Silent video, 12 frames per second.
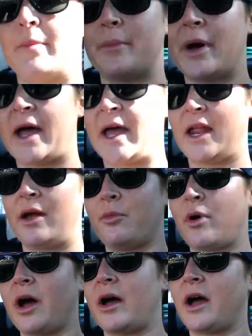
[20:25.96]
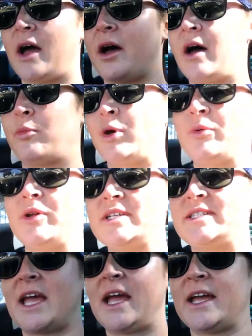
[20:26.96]
But what I want to
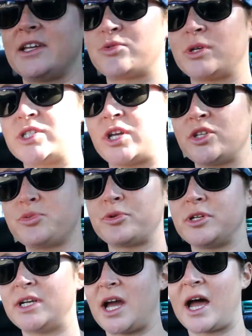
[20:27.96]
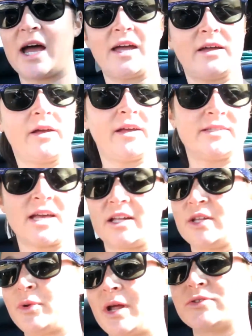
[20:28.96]
say is results were not
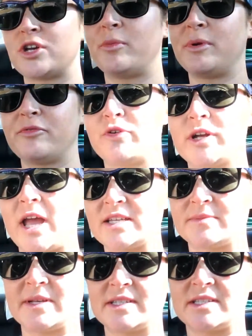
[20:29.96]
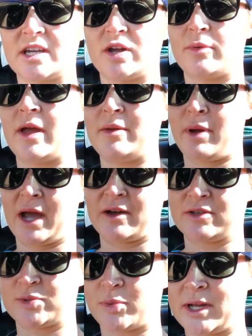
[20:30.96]
exactly what I was hoping for. Yes, my still in
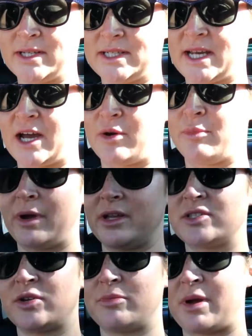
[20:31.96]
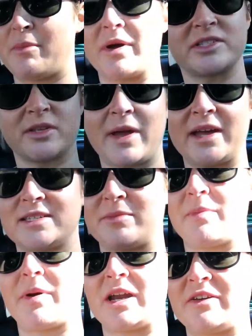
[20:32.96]
pounds went down, but so did my muscle mass, and
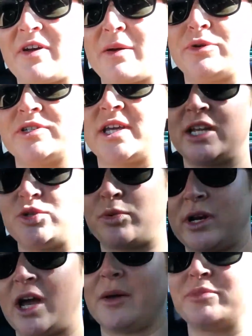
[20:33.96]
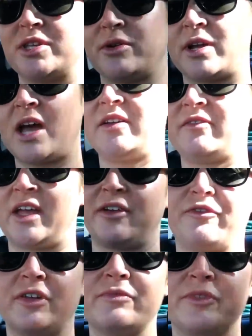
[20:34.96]
my body fat percentage went up, so it kind of like
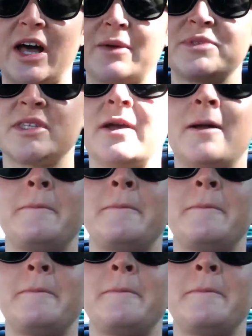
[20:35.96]
flip-flops.